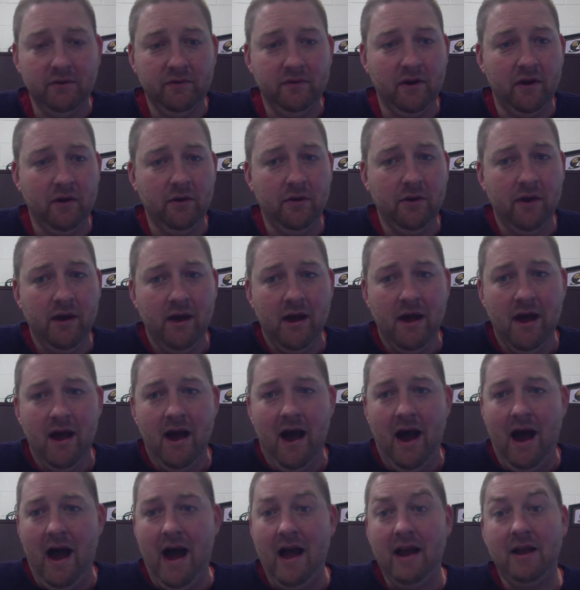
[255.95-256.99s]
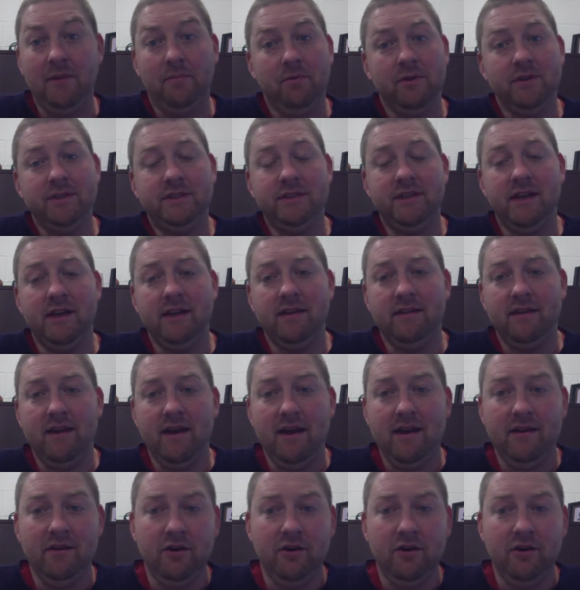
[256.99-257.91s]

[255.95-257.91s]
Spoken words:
So I appreciate that,